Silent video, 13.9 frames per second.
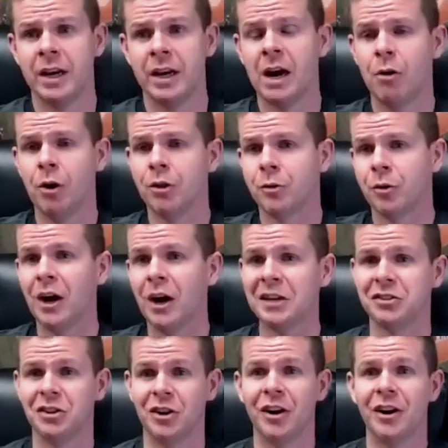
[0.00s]
now on the
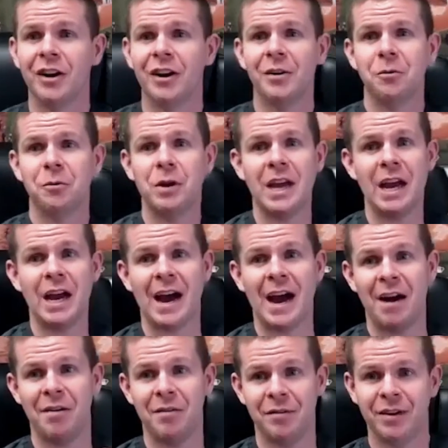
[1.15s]
roster. We All have
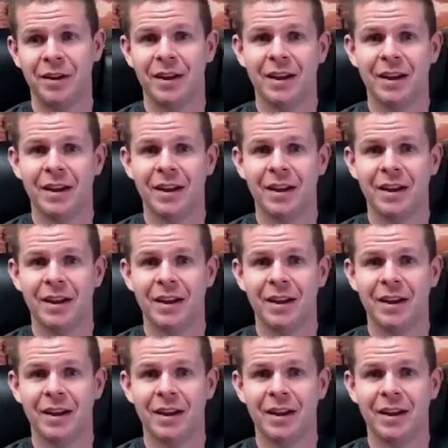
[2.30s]
horrible.